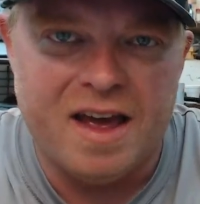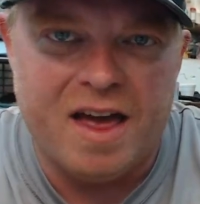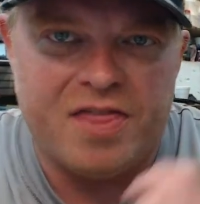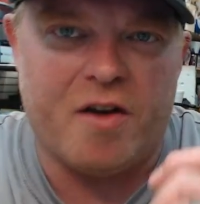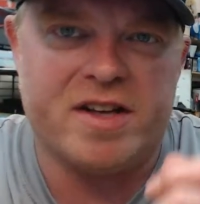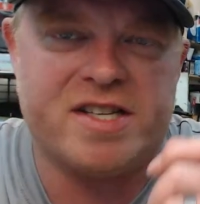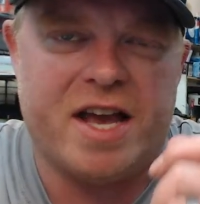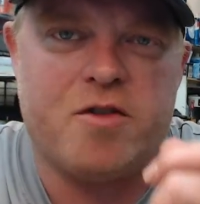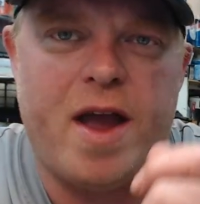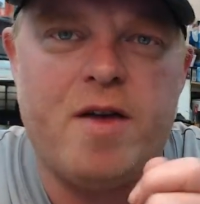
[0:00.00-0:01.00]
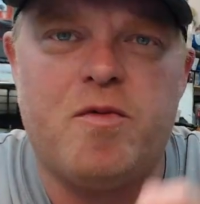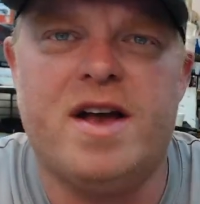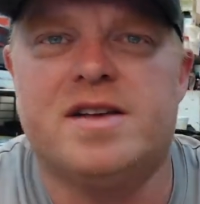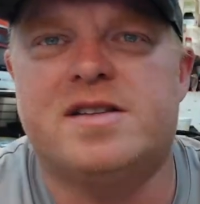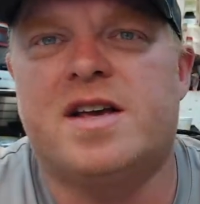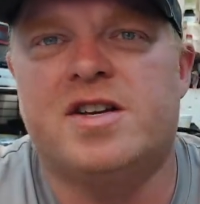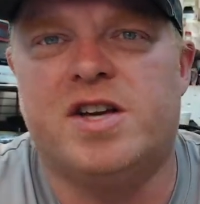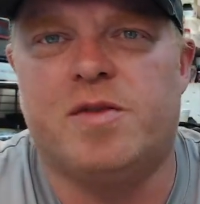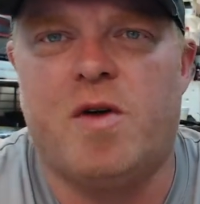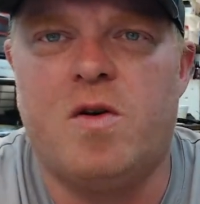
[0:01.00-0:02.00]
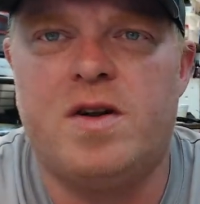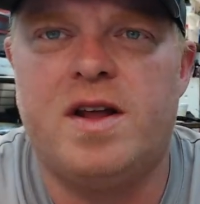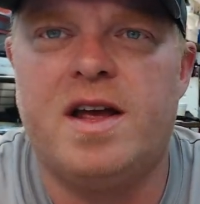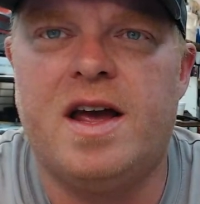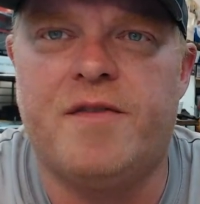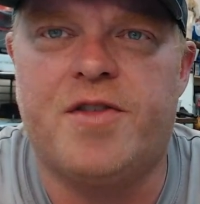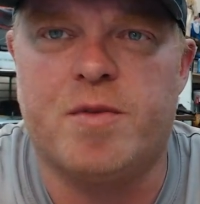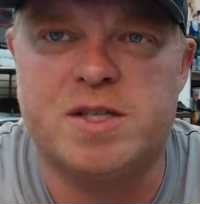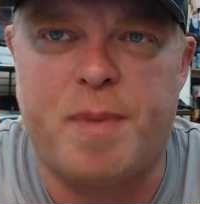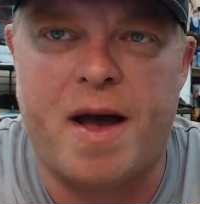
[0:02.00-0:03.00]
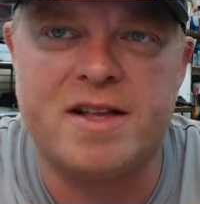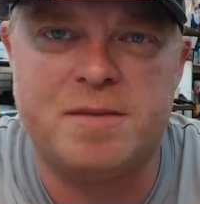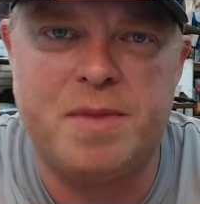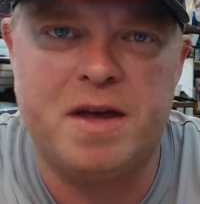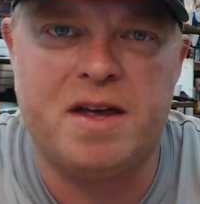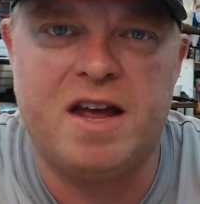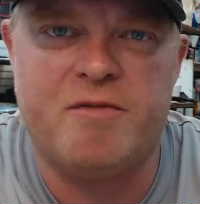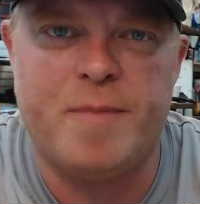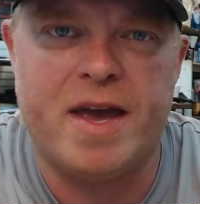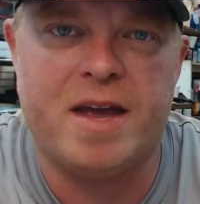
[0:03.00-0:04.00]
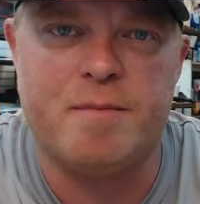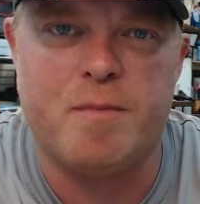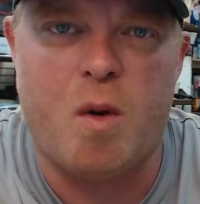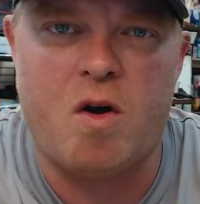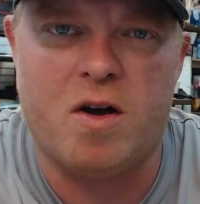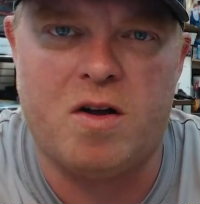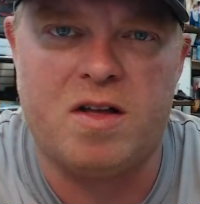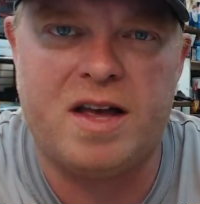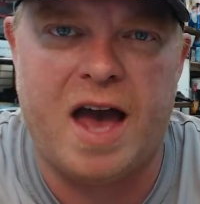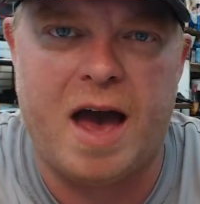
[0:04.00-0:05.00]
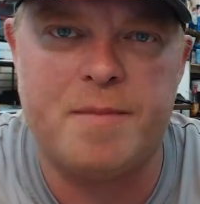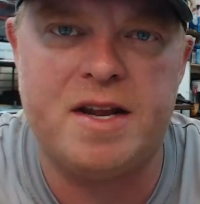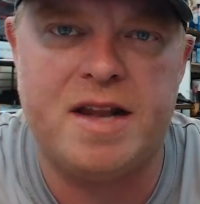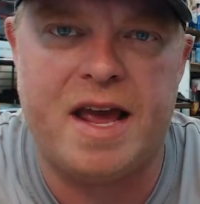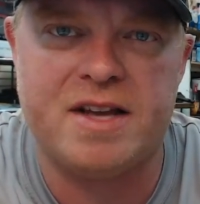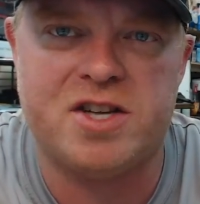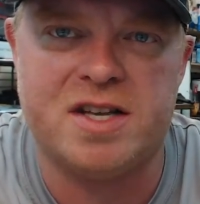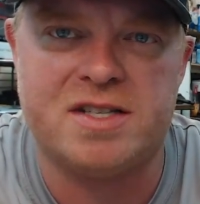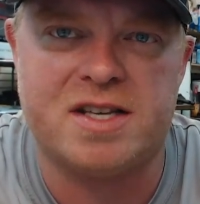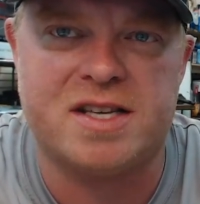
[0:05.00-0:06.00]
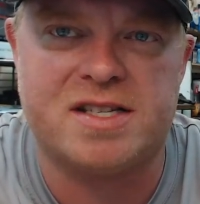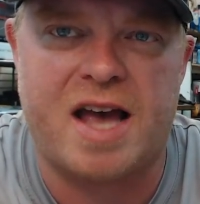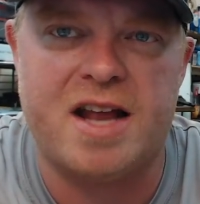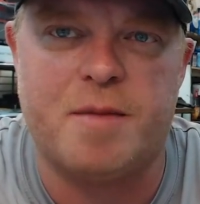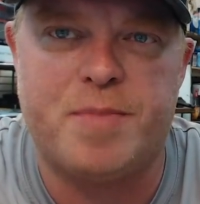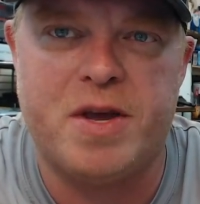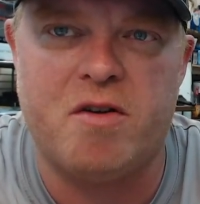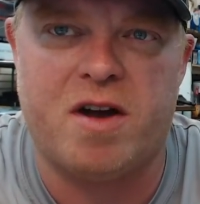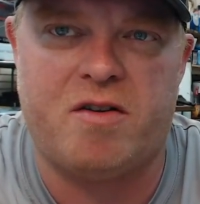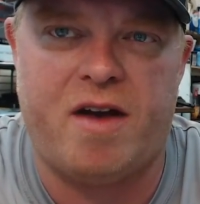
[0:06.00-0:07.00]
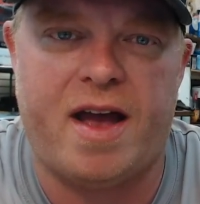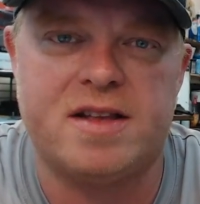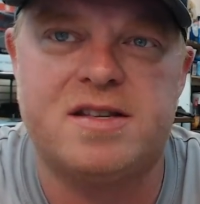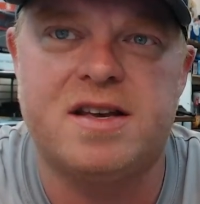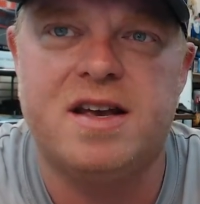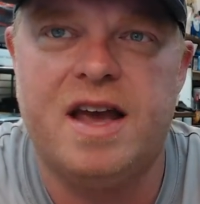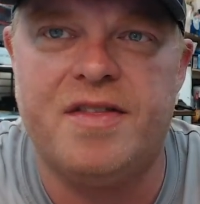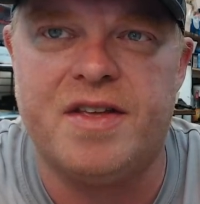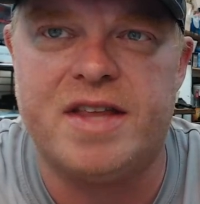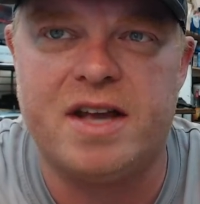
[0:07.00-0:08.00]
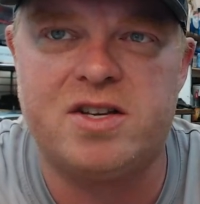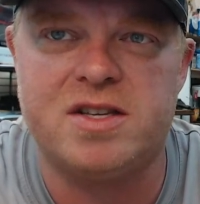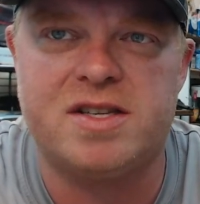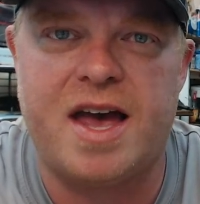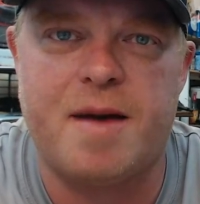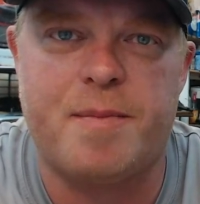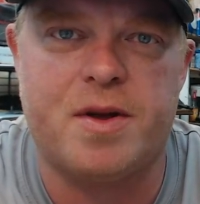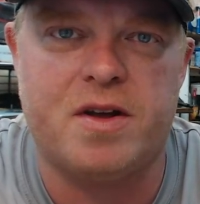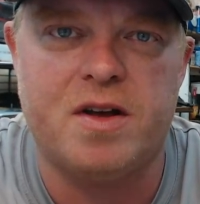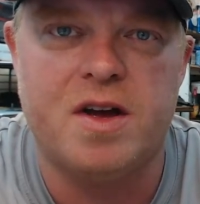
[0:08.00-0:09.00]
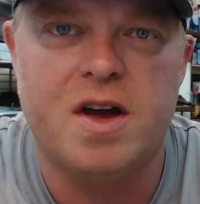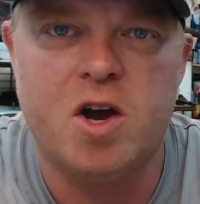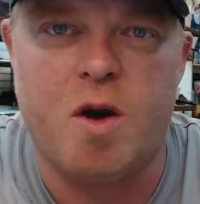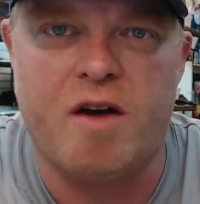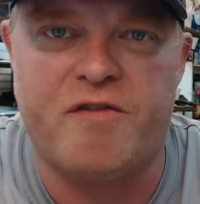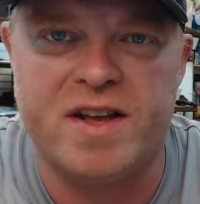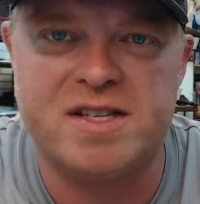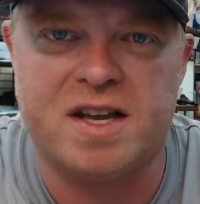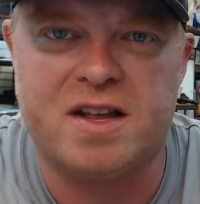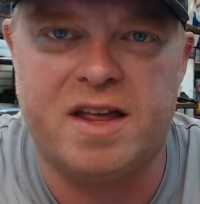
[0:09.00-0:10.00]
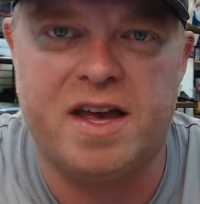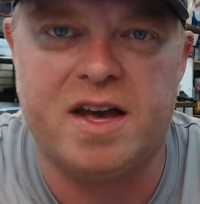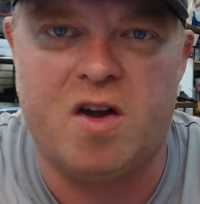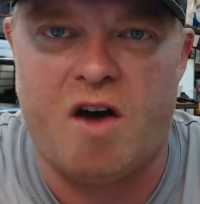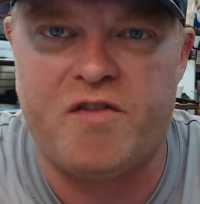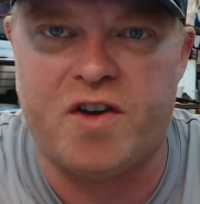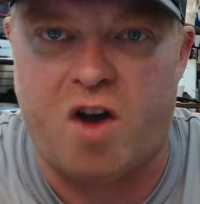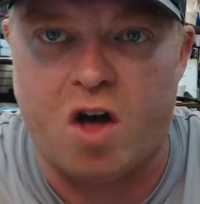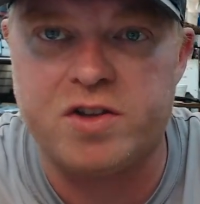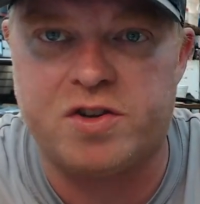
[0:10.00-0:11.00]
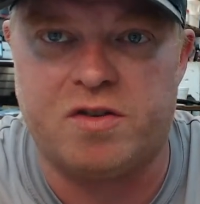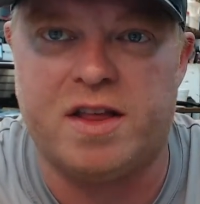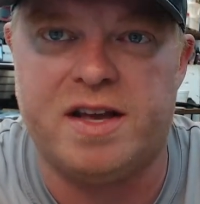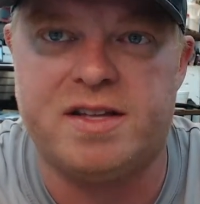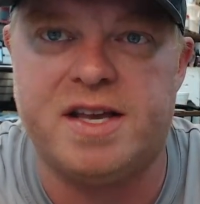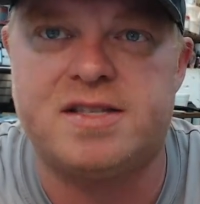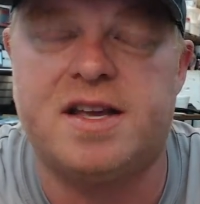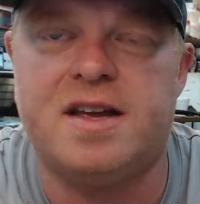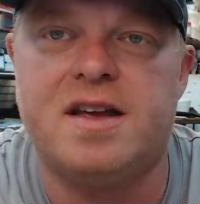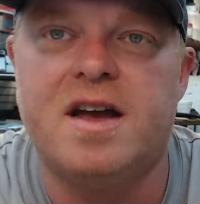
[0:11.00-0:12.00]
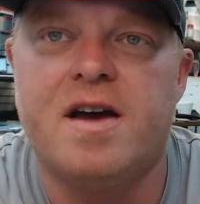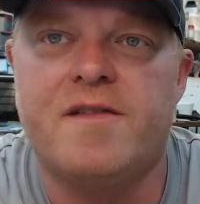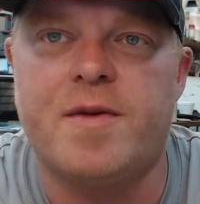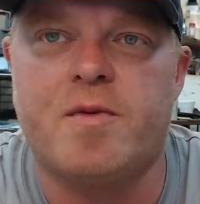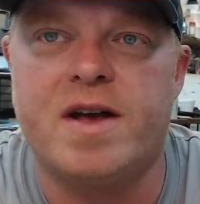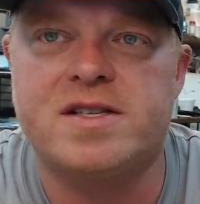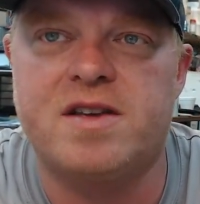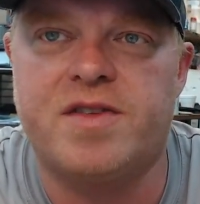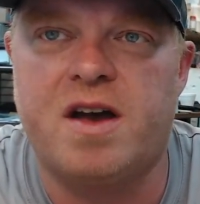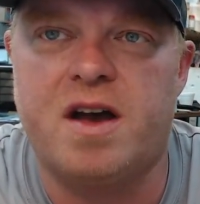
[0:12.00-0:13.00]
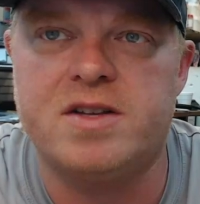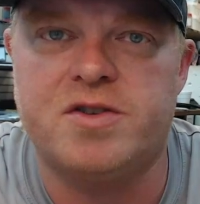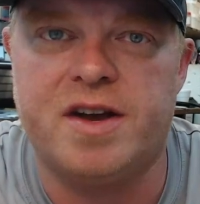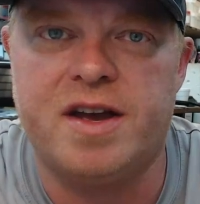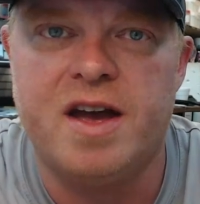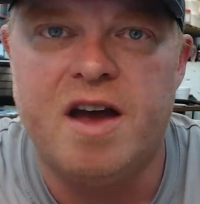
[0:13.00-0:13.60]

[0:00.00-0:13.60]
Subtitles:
"There is a great risk," she wrote, "if the responsibility of making moral condemnations is assigned to bureaucrats in the nation's capital who are physically and often culturally distant from the rest of the country.